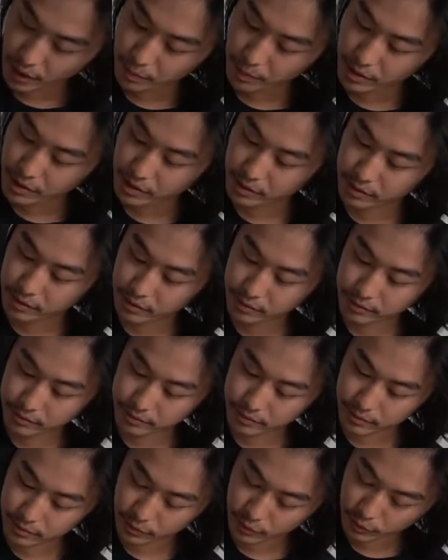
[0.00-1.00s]
button,
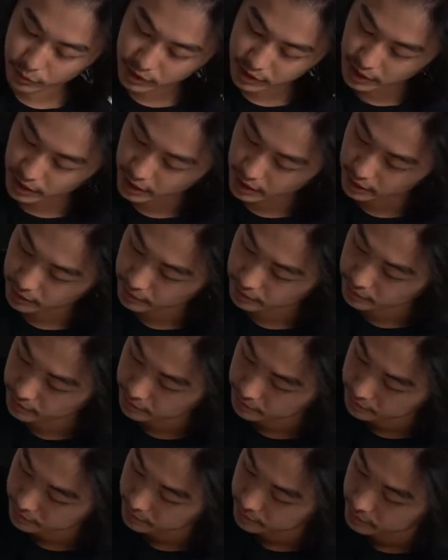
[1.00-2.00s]
reset,
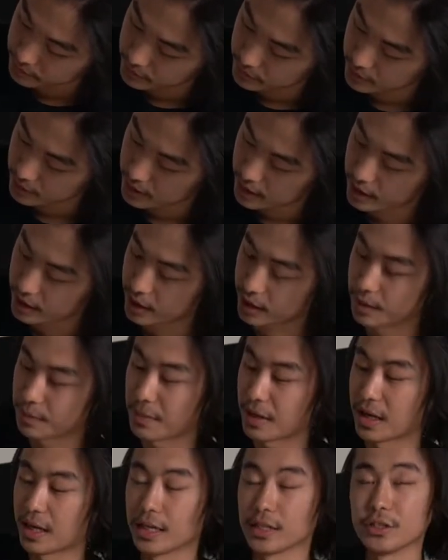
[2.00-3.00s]
and
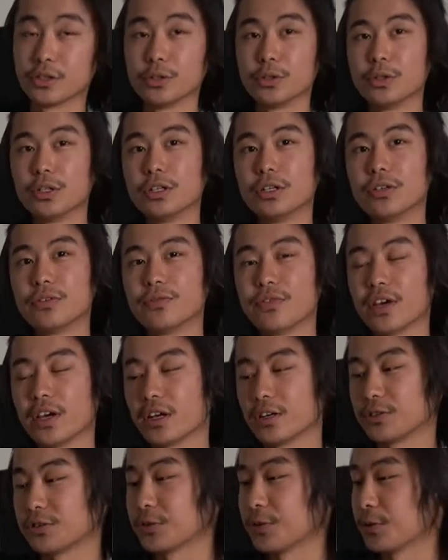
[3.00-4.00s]
my two little fan
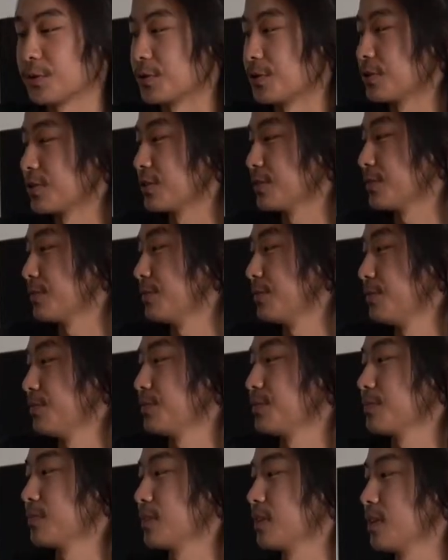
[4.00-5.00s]
controllers.
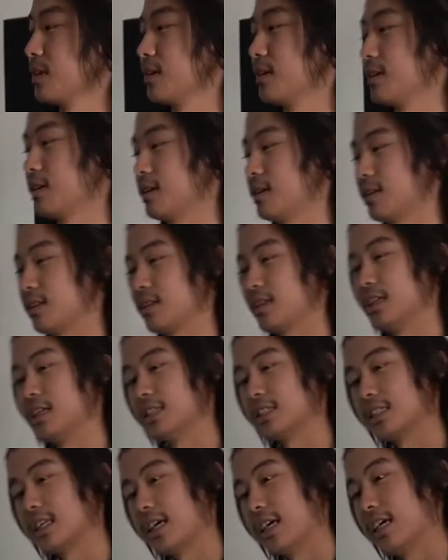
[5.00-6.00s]

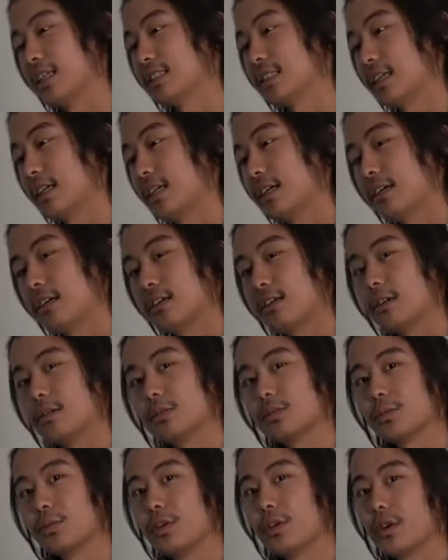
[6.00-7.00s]
This case here
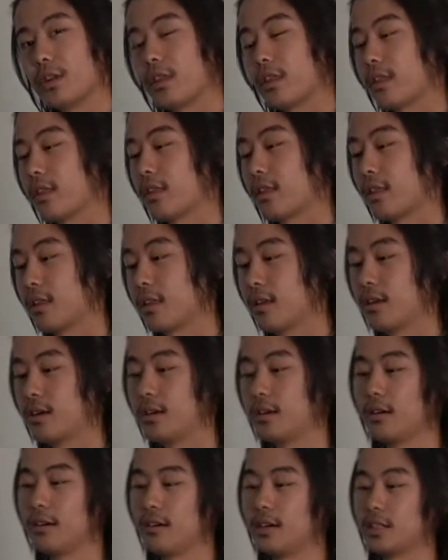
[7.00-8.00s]
comes with
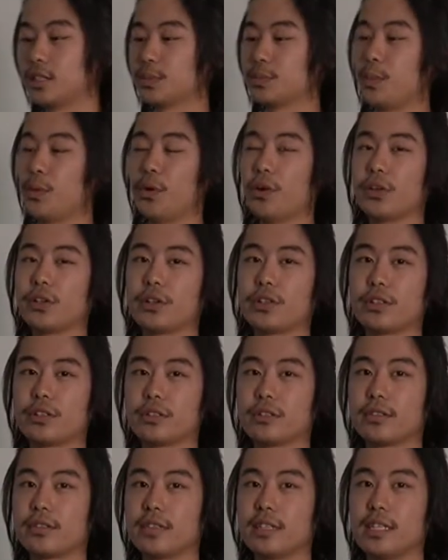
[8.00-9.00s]
a spoiler
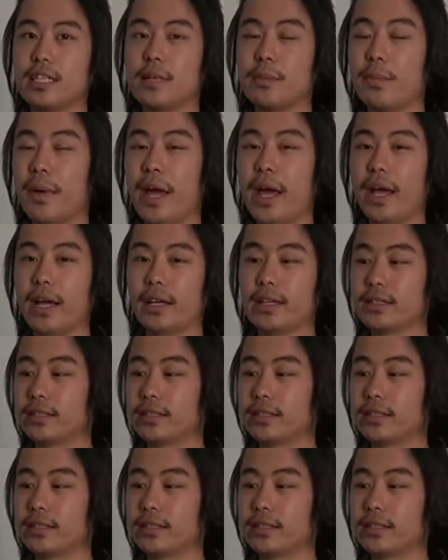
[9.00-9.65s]
in the back.